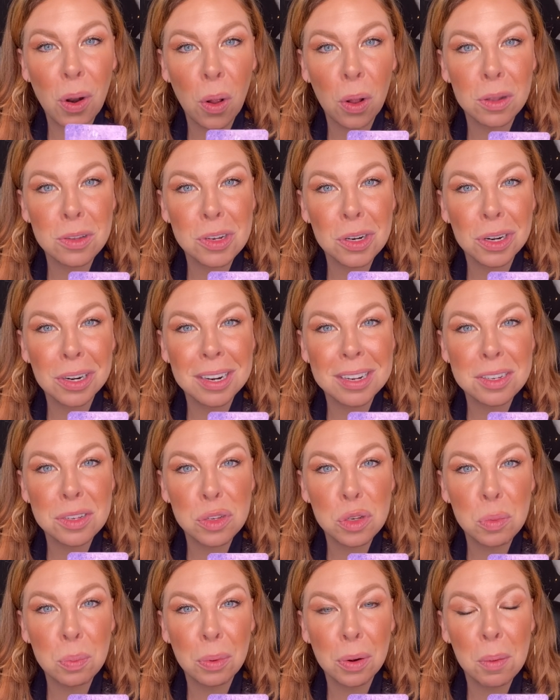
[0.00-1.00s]
altar is
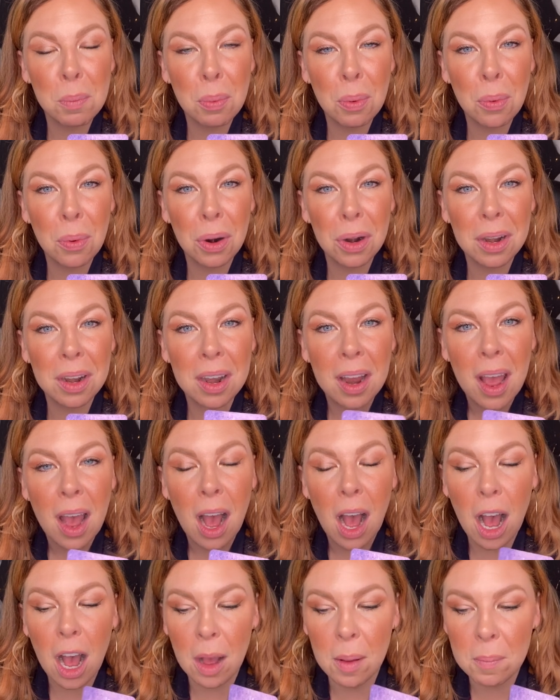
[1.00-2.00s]
super important.
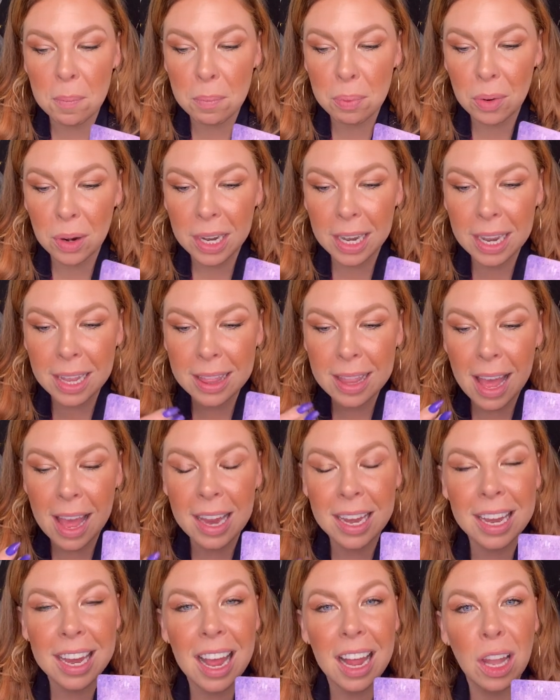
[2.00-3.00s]
Bringing
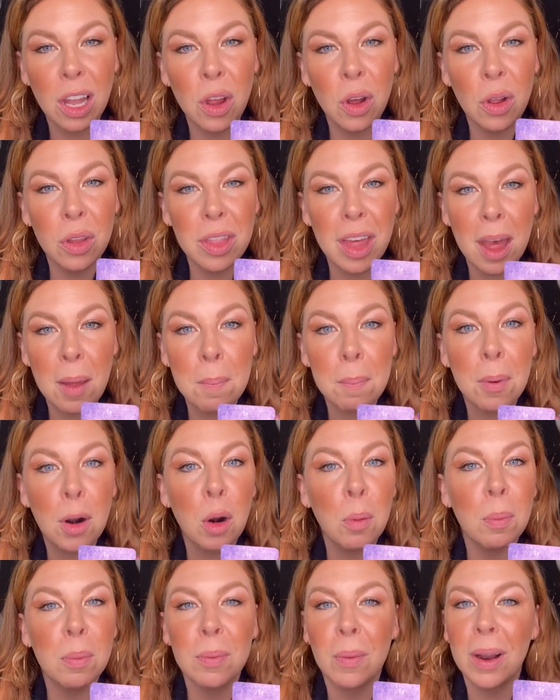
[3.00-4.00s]
that yellow, that
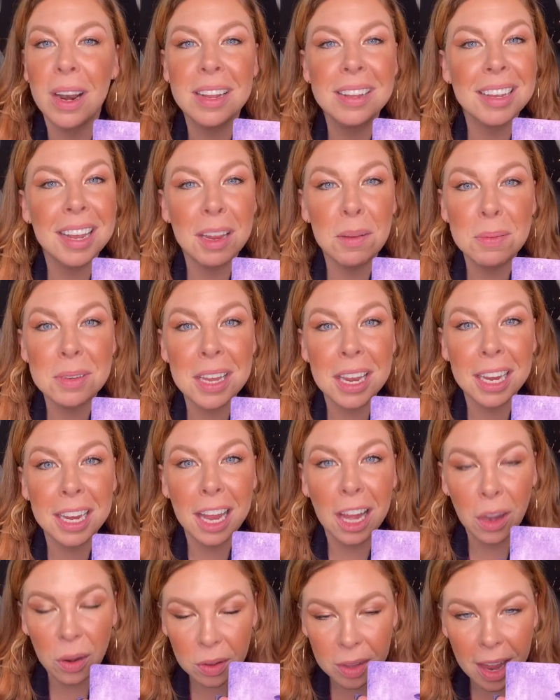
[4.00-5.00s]
purple, why I keep saying
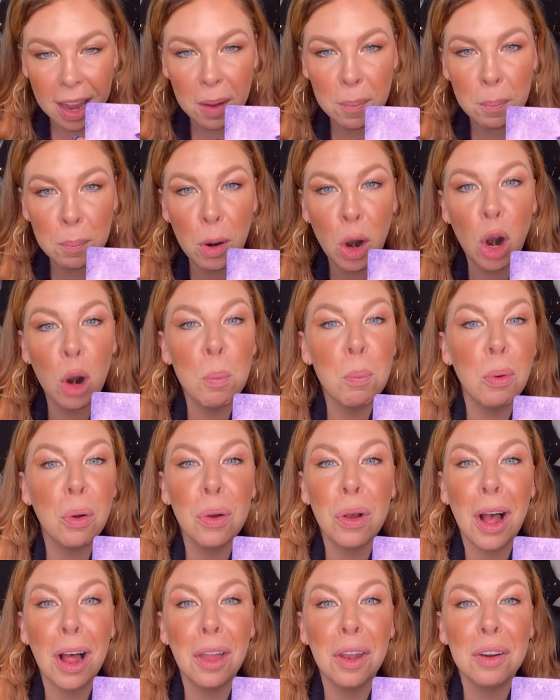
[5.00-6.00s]
yellow, that purple
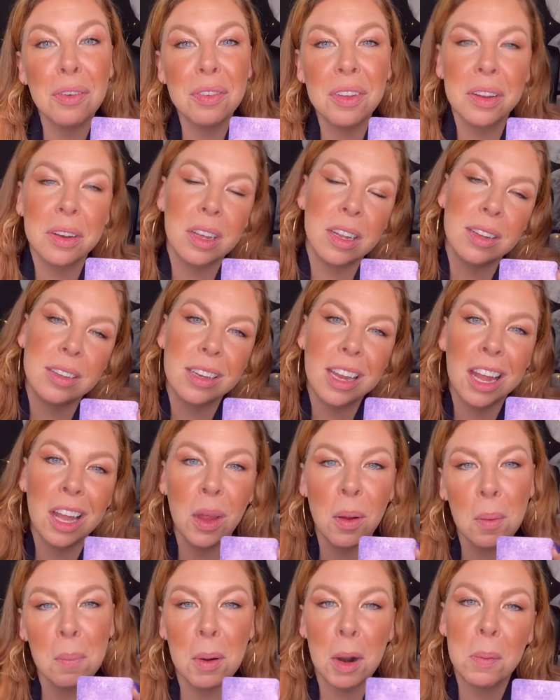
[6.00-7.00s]
color field, because
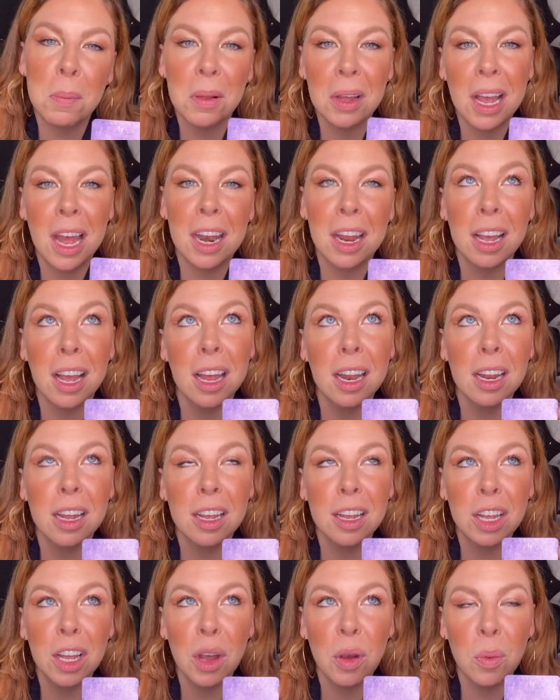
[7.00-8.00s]
yellow and purple kind of
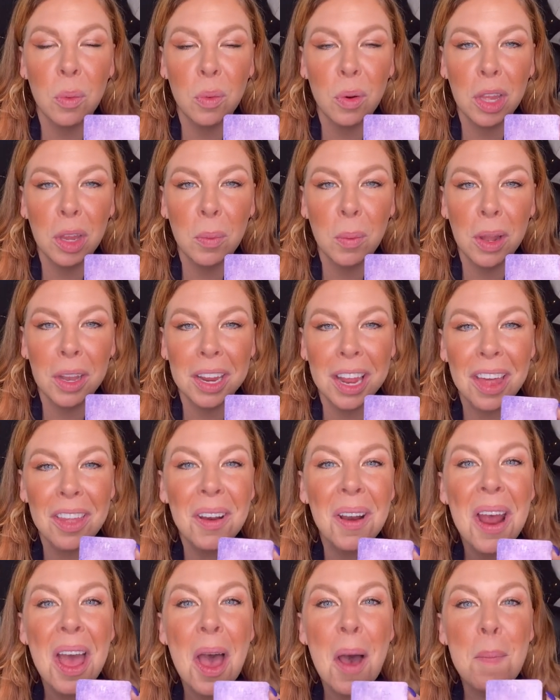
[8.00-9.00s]
go really well together.